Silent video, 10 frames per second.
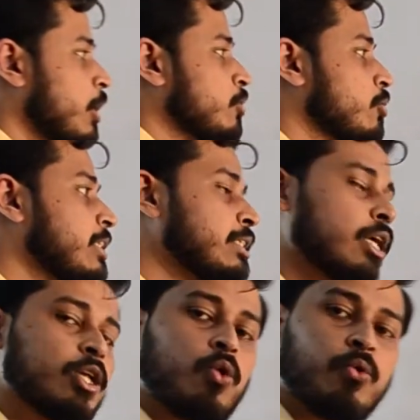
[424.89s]
So these
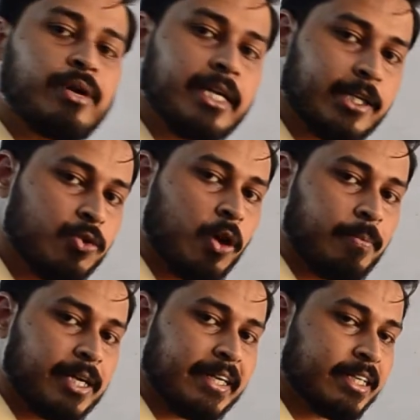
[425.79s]
are the only two
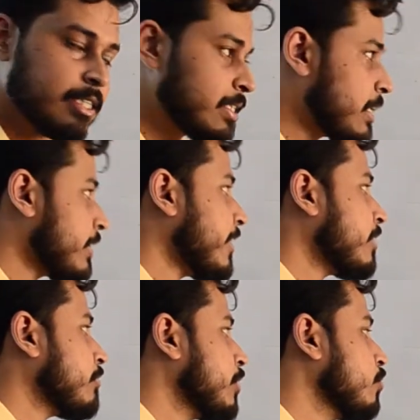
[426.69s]
operators
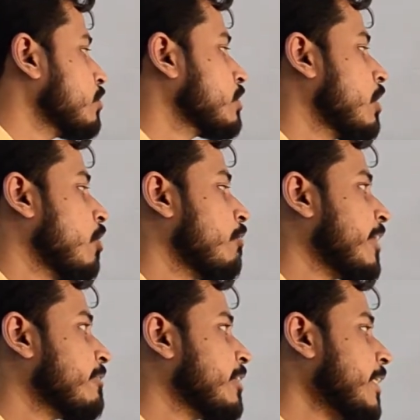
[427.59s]
that we use
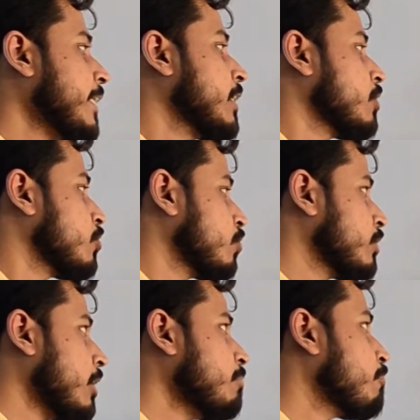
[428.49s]
when we do
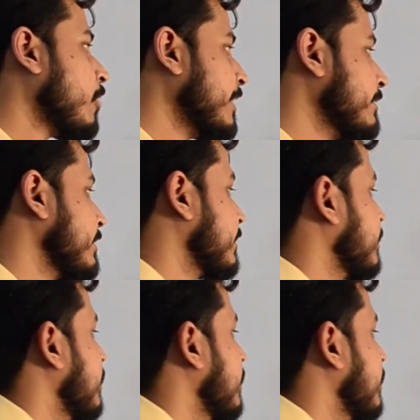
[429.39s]
the pointers.